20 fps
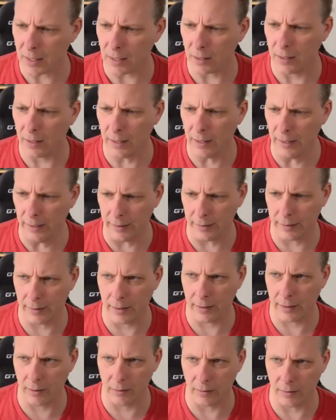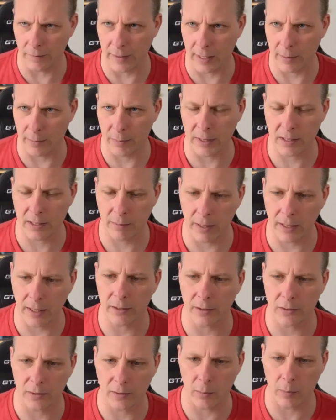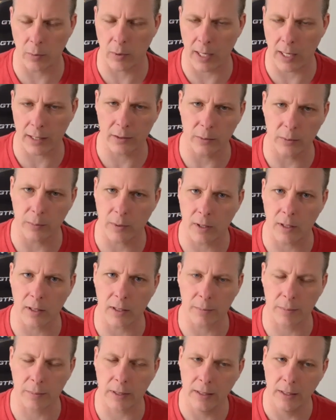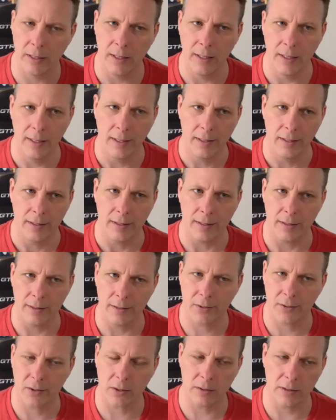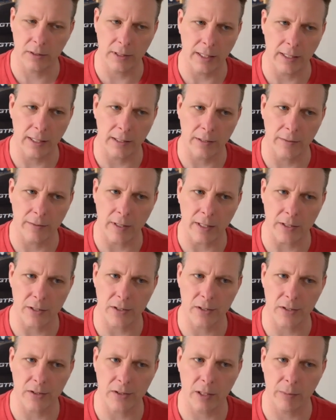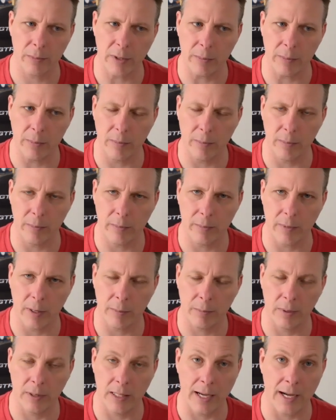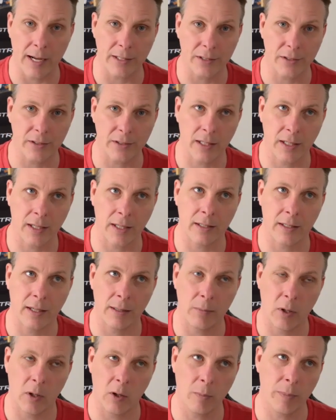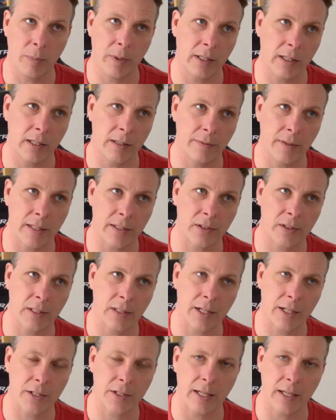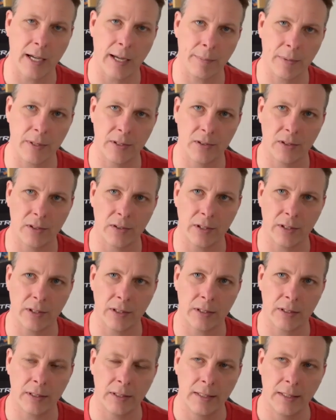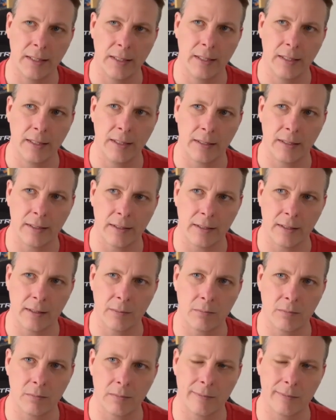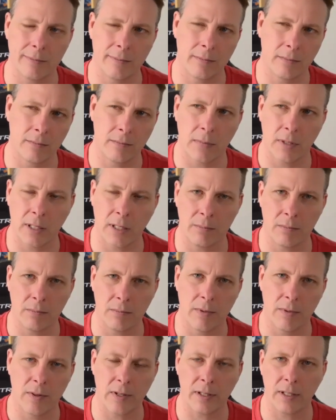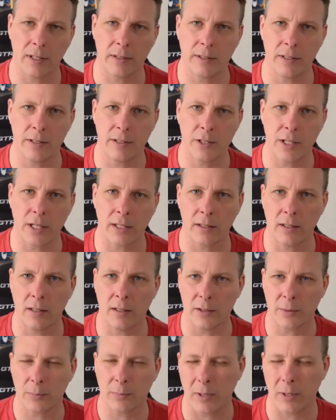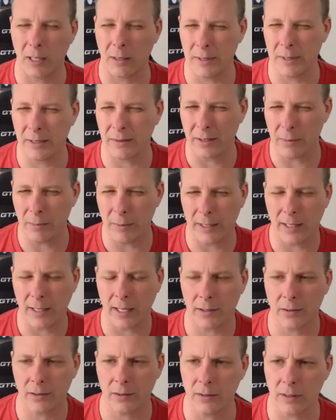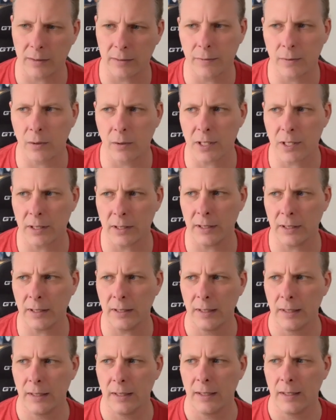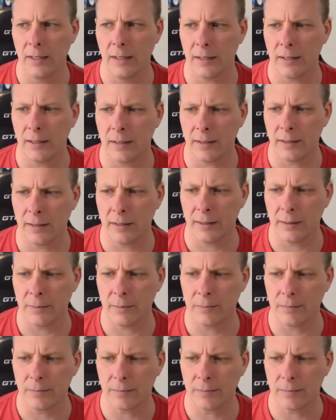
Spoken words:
and all of that, but to make it sort of practical product. But certainly at conventions, it's gonna be a blast. And I'm hoping, if Essen actually happens this year, I'm thinking that Gen Con is probably going to be canceled, unfortunately. Yeah,